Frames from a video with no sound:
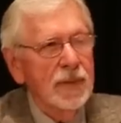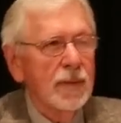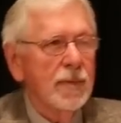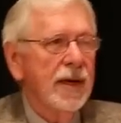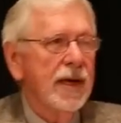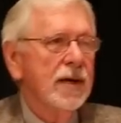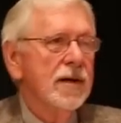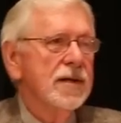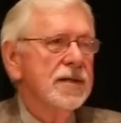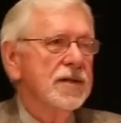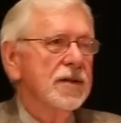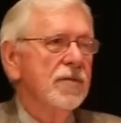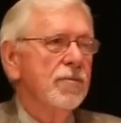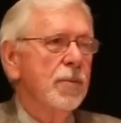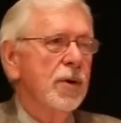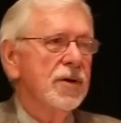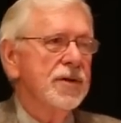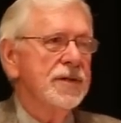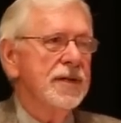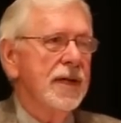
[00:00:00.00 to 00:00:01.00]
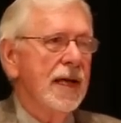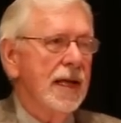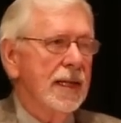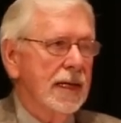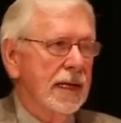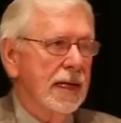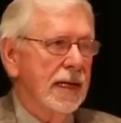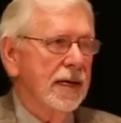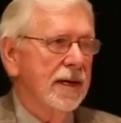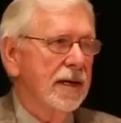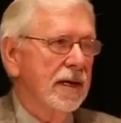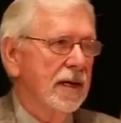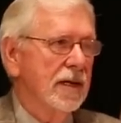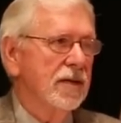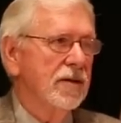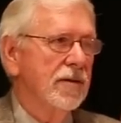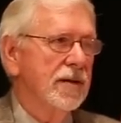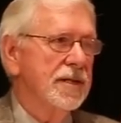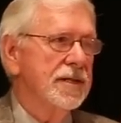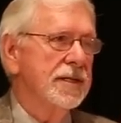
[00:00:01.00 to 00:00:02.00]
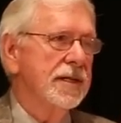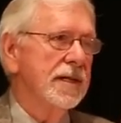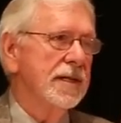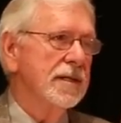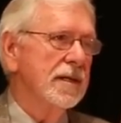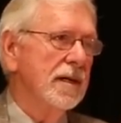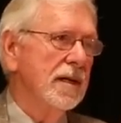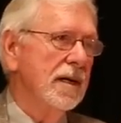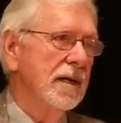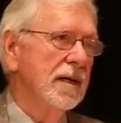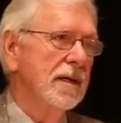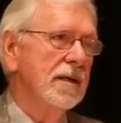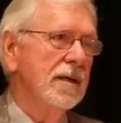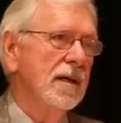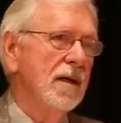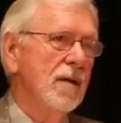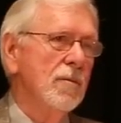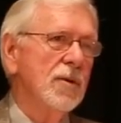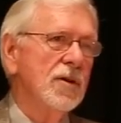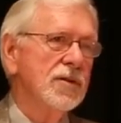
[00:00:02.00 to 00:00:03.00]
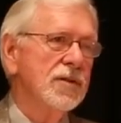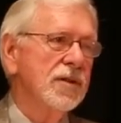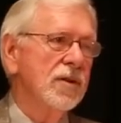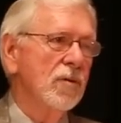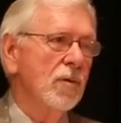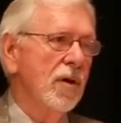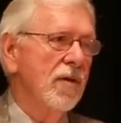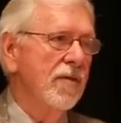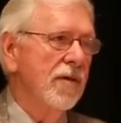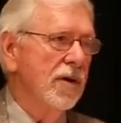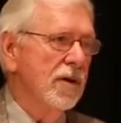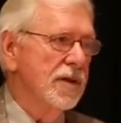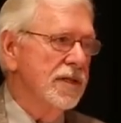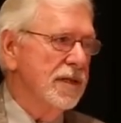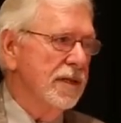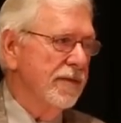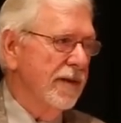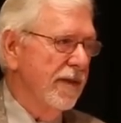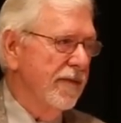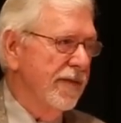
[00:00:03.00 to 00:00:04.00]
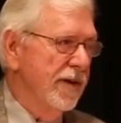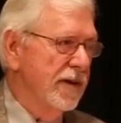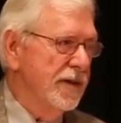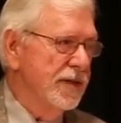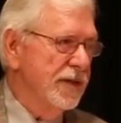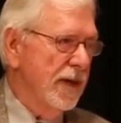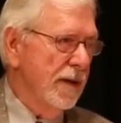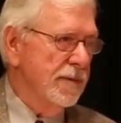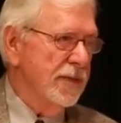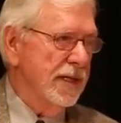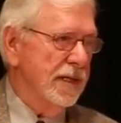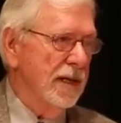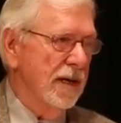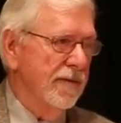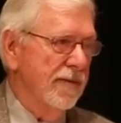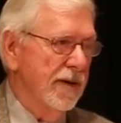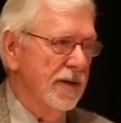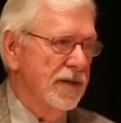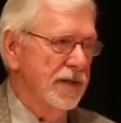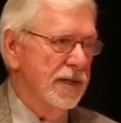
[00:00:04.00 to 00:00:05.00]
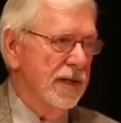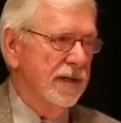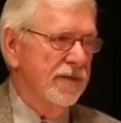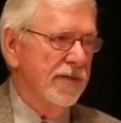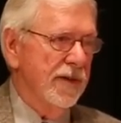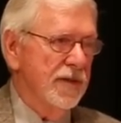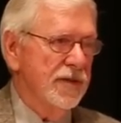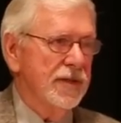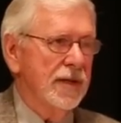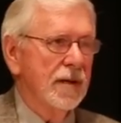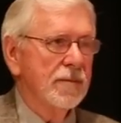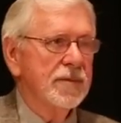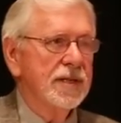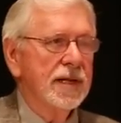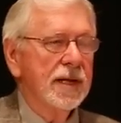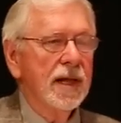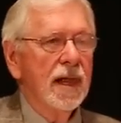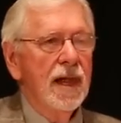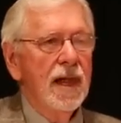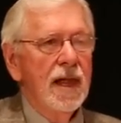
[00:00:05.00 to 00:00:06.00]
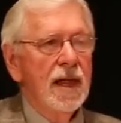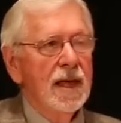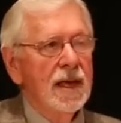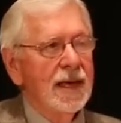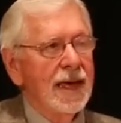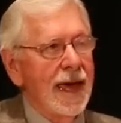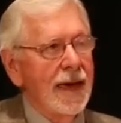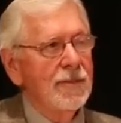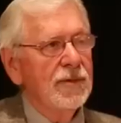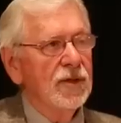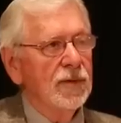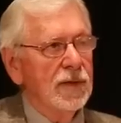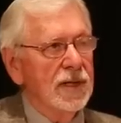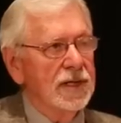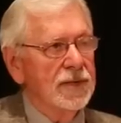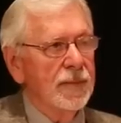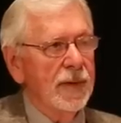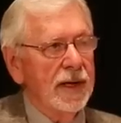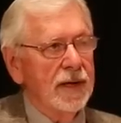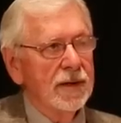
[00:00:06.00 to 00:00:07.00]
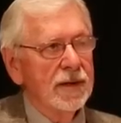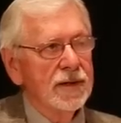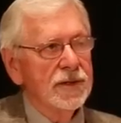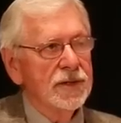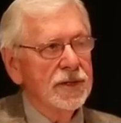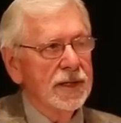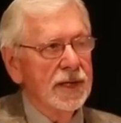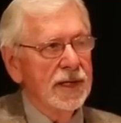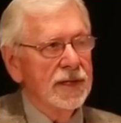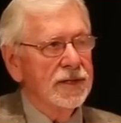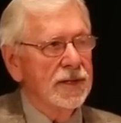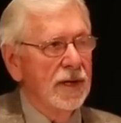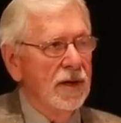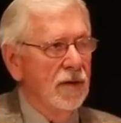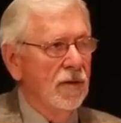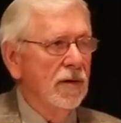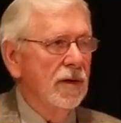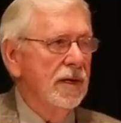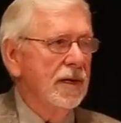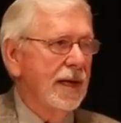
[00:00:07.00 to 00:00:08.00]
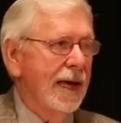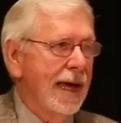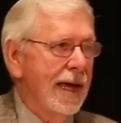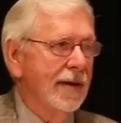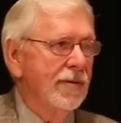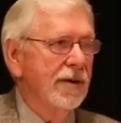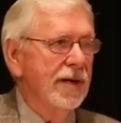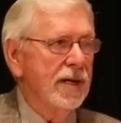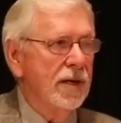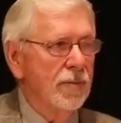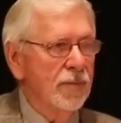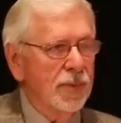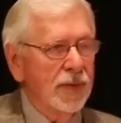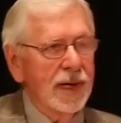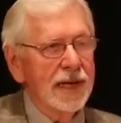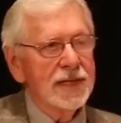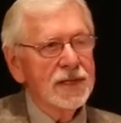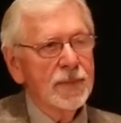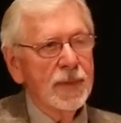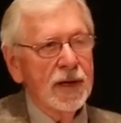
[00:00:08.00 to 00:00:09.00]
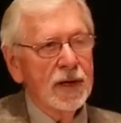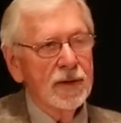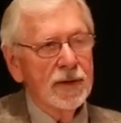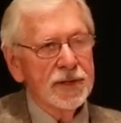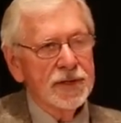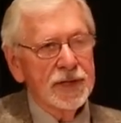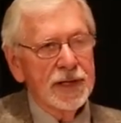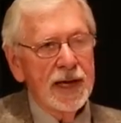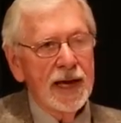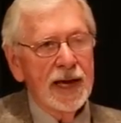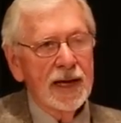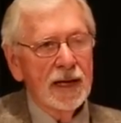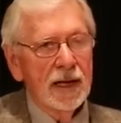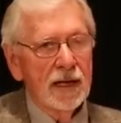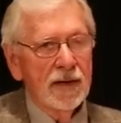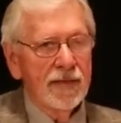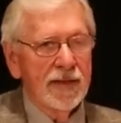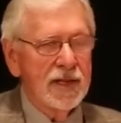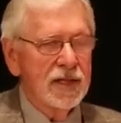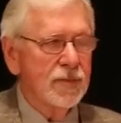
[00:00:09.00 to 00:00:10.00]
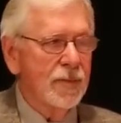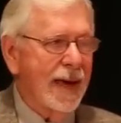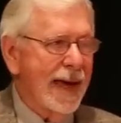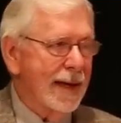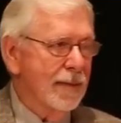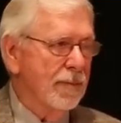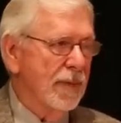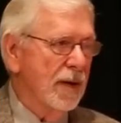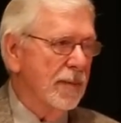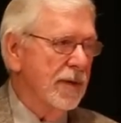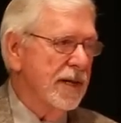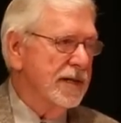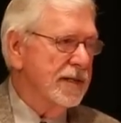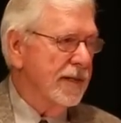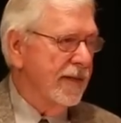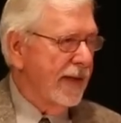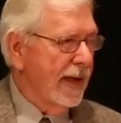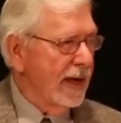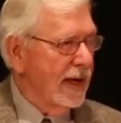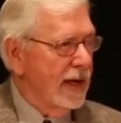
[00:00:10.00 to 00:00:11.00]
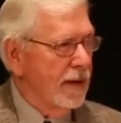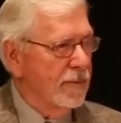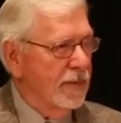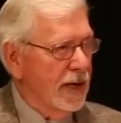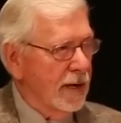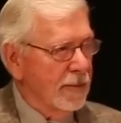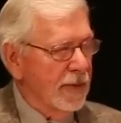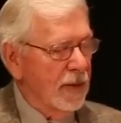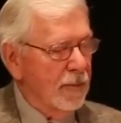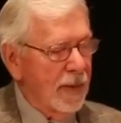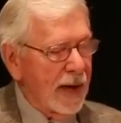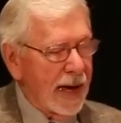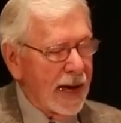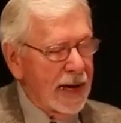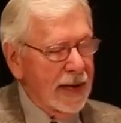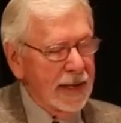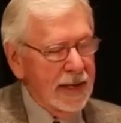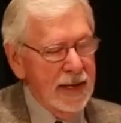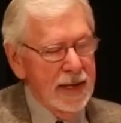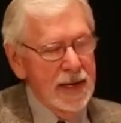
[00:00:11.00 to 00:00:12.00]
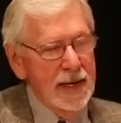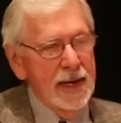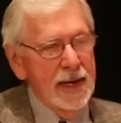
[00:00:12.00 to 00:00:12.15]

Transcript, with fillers: but because her personality characteristics are almost the reverse of our first subject. Our first, first subject came to us because she is annoyed, angry, depressed, because she had all of these bad memories and they keep coming back.